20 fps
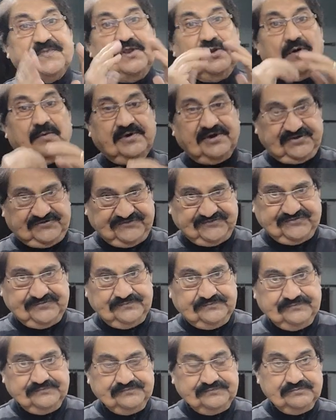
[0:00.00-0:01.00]

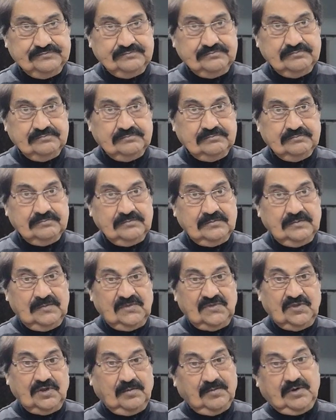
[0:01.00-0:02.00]
spillovers?
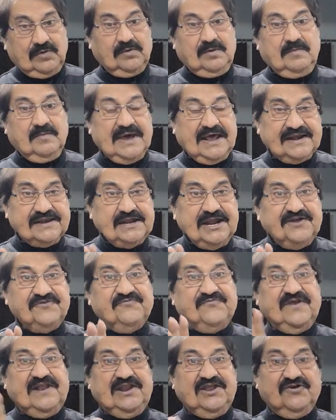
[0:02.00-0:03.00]
Number one,
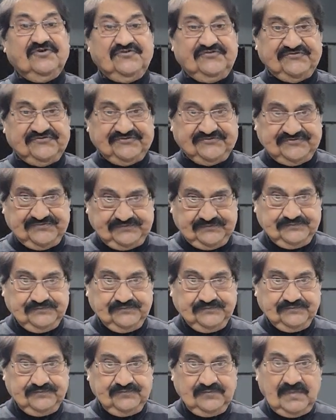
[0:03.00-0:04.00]
market failures.
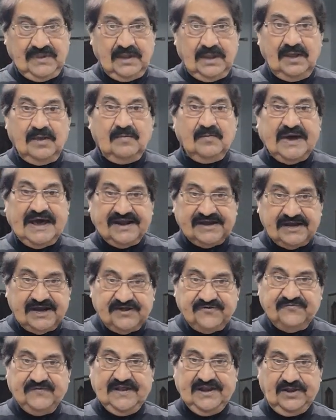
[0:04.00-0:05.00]

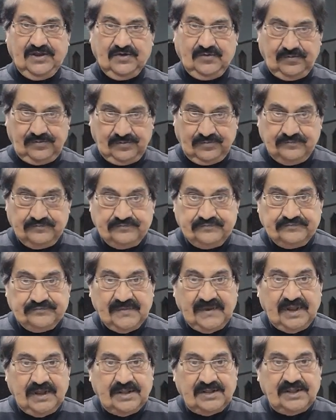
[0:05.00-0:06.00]
Market failure.
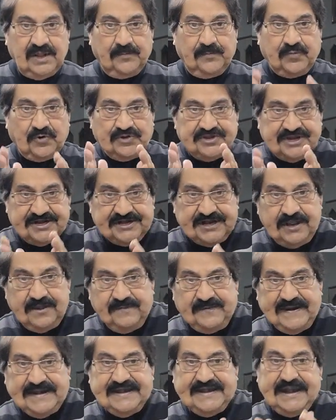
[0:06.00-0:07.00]
The
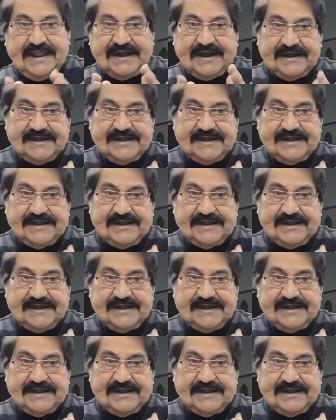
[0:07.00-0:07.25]
positive and